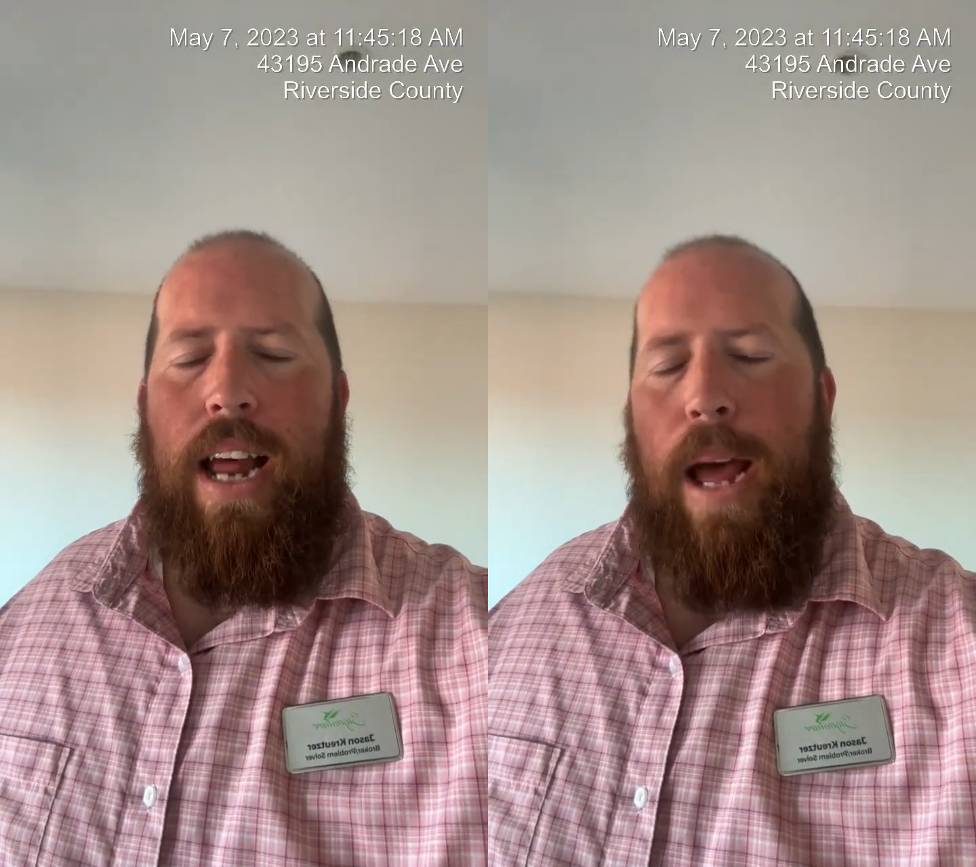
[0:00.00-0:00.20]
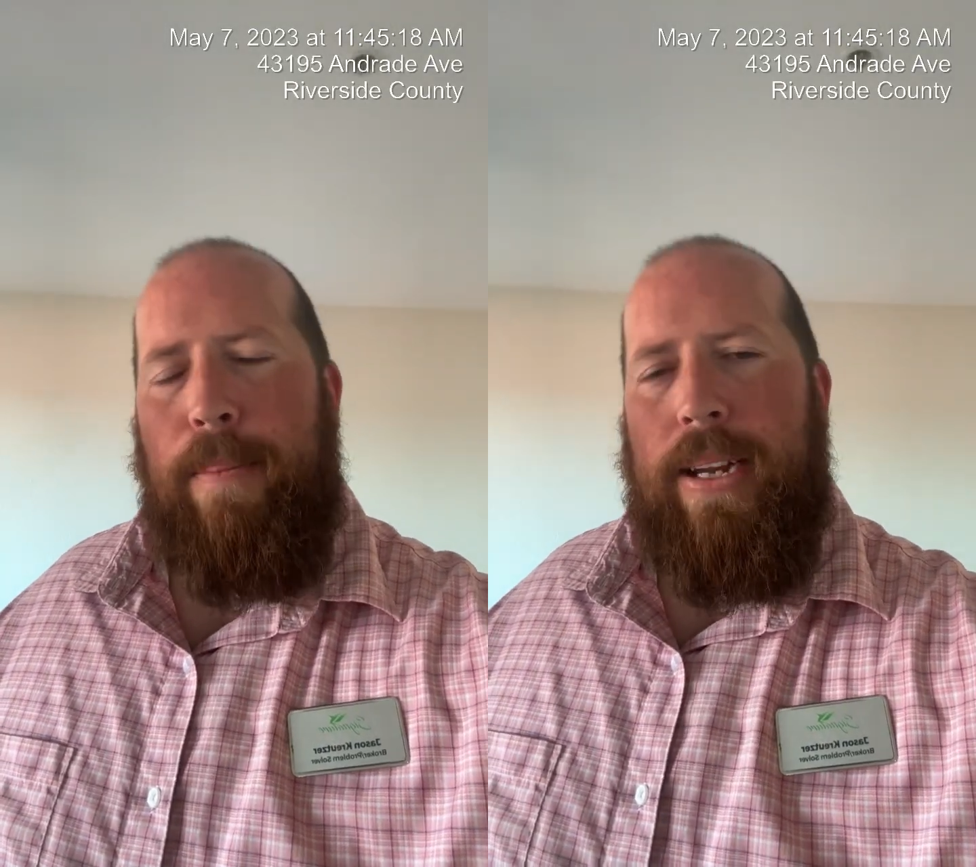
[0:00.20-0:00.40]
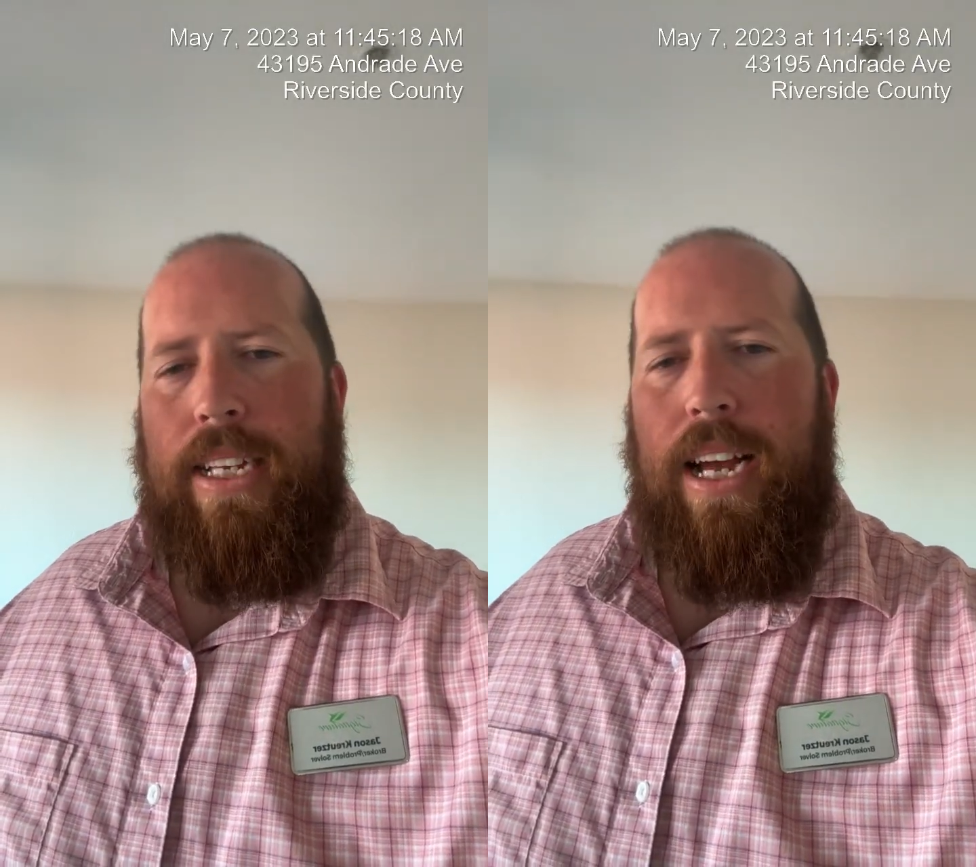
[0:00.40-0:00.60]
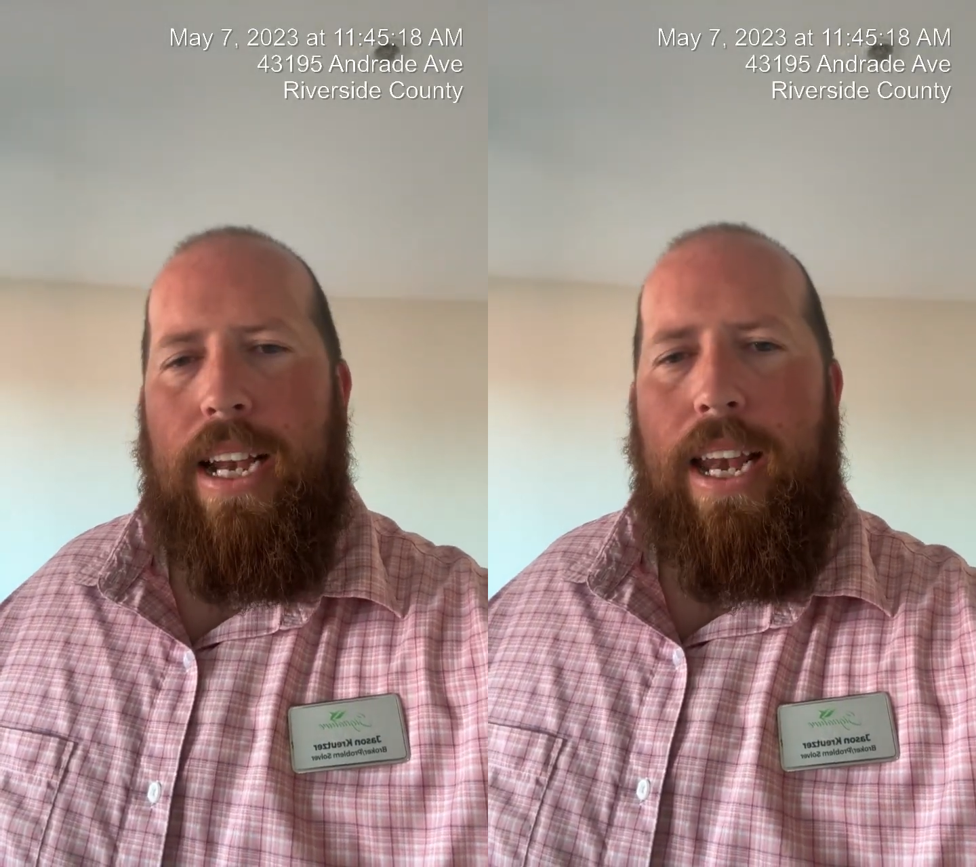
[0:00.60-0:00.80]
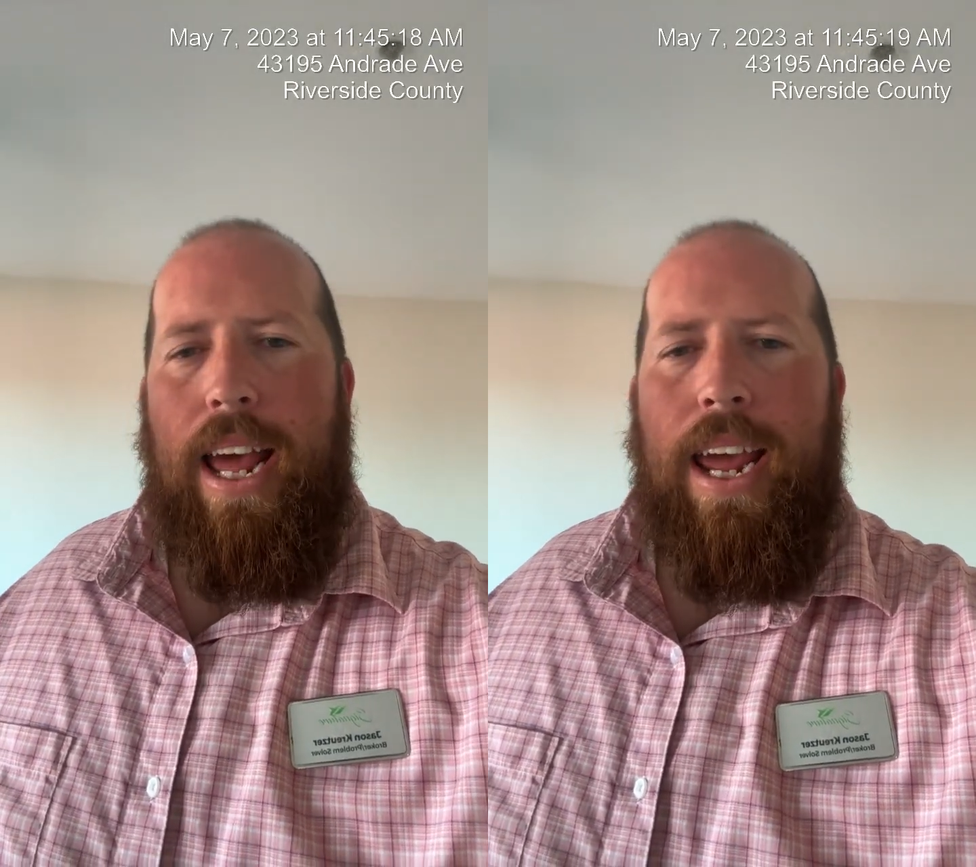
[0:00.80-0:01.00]
Happy
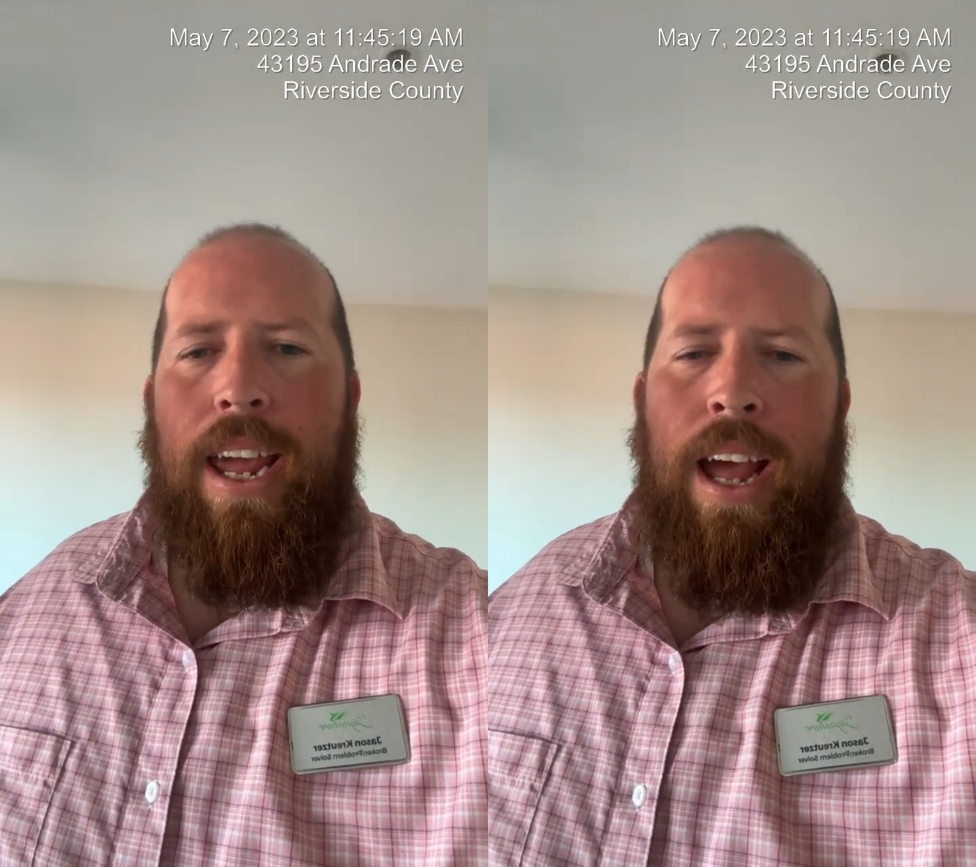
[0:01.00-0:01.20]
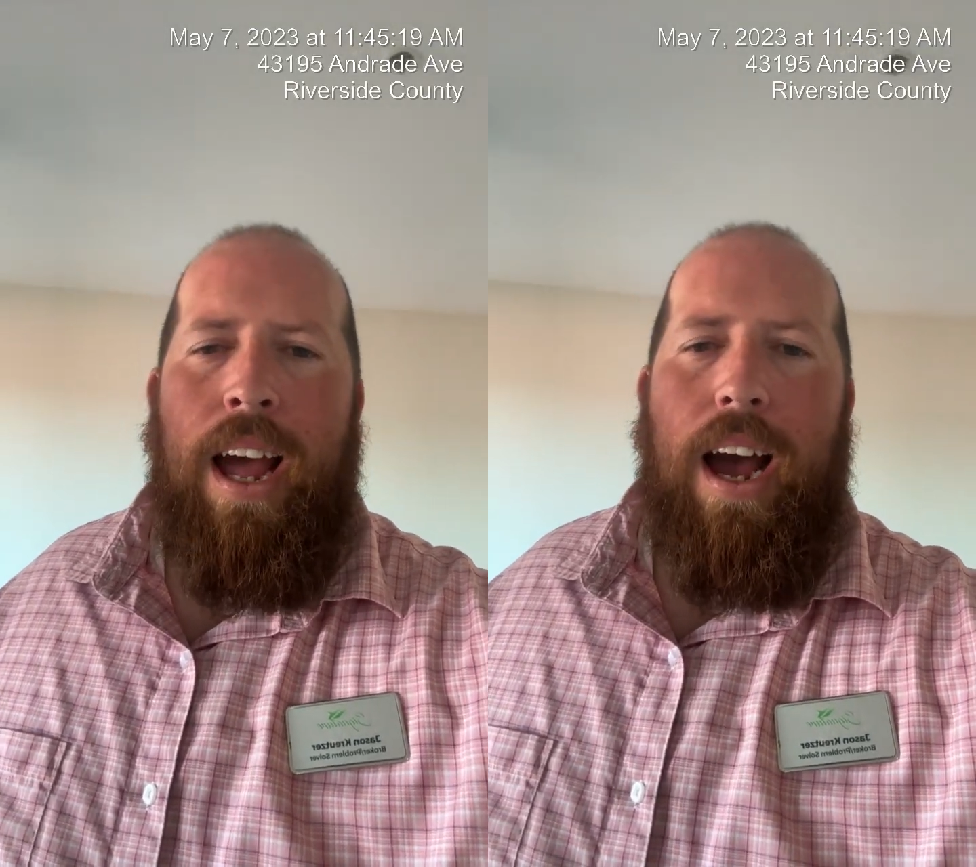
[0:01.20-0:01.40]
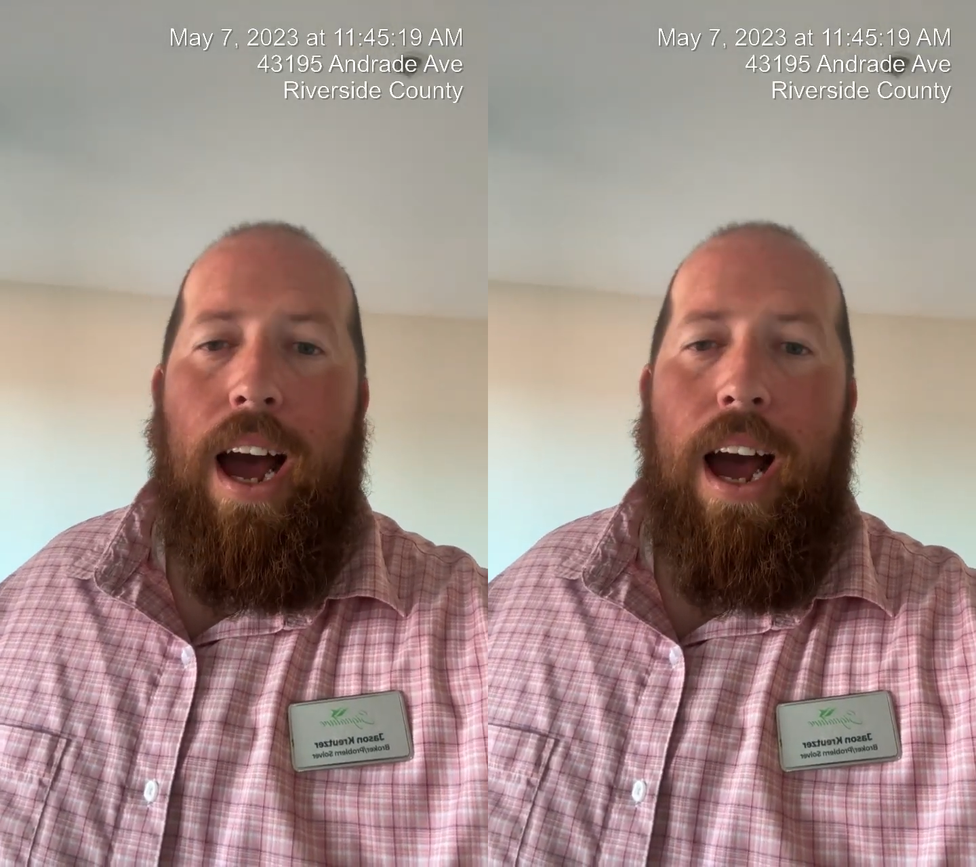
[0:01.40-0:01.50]
Sunday.